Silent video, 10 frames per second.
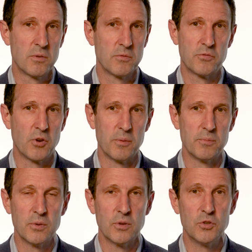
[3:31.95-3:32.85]

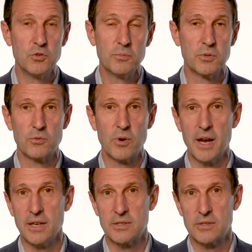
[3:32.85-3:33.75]
from human
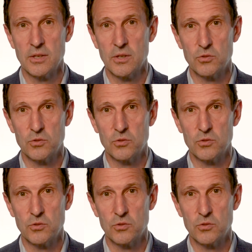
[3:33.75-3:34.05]
rights